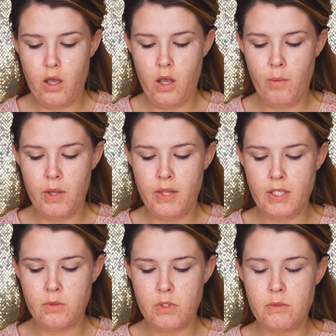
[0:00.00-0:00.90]
And what
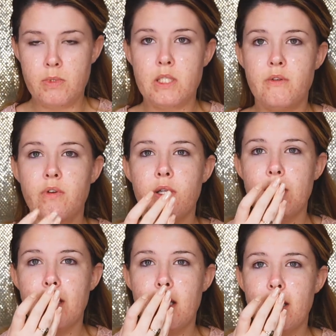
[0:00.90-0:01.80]
this one specifically
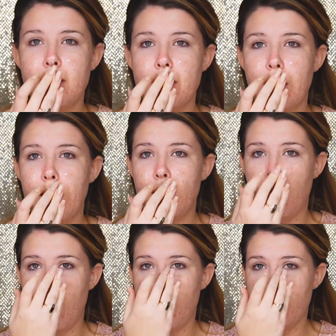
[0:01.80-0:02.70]
does, it
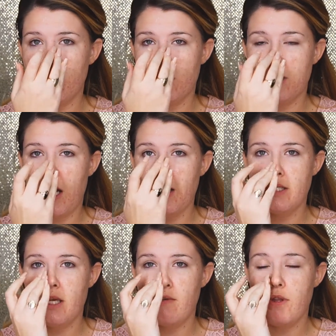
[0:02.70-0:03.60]
kind of just tightens
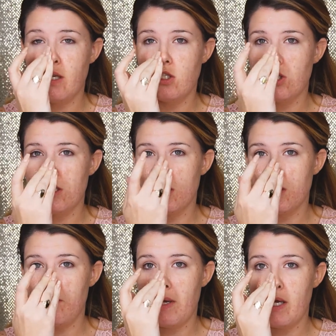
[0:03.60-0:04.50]
everything just a little
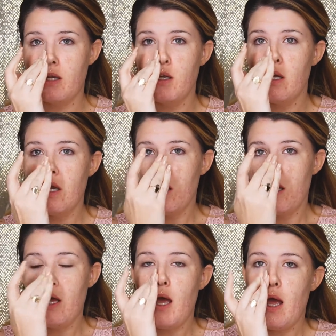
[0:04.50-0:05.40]
bit.
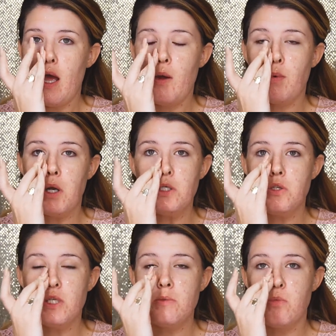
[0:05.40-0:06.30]
And we're going to do
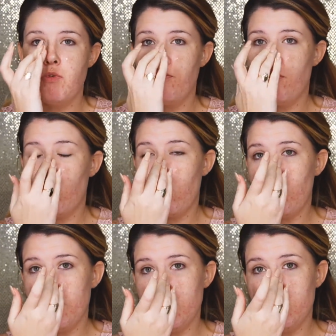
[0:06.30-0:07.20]
this before
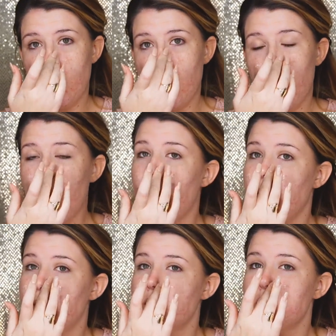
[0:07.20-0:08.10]
we do our
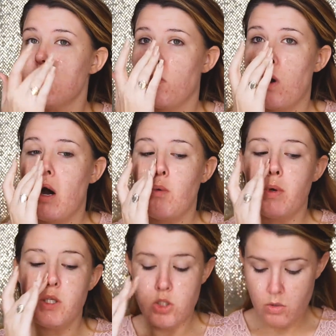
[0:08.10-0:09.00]
eyes. So while we
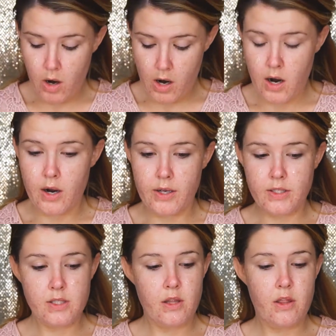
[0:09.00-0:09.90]
do our
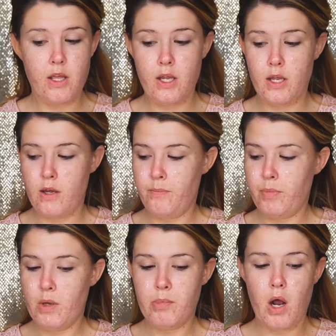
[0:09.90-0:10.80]
eyes, the
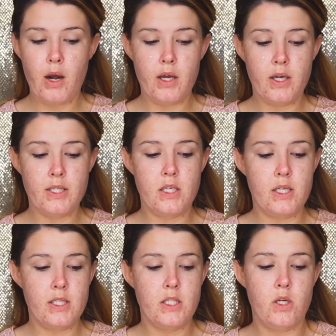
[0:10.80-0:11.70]
product is going
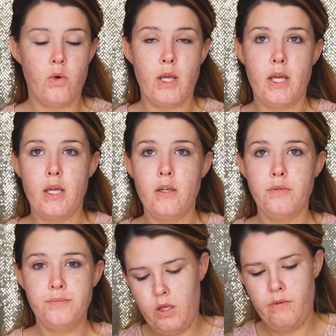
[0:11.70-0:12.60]
to soak in.
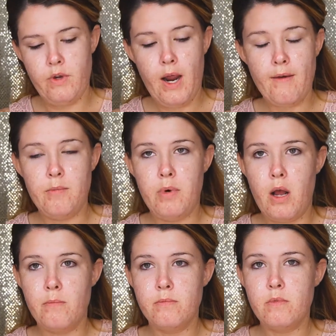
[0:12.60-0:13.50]
If you're having
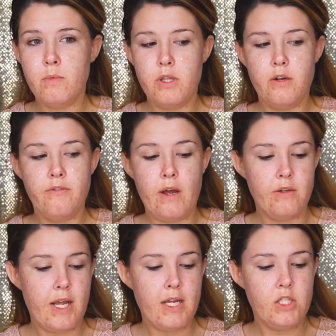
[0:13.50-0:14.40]
problems with your
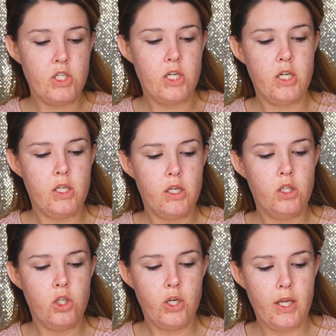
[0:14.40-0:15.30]
foundation
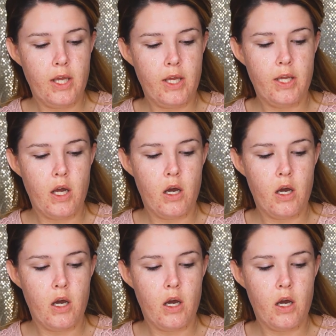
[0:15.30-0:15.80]
looking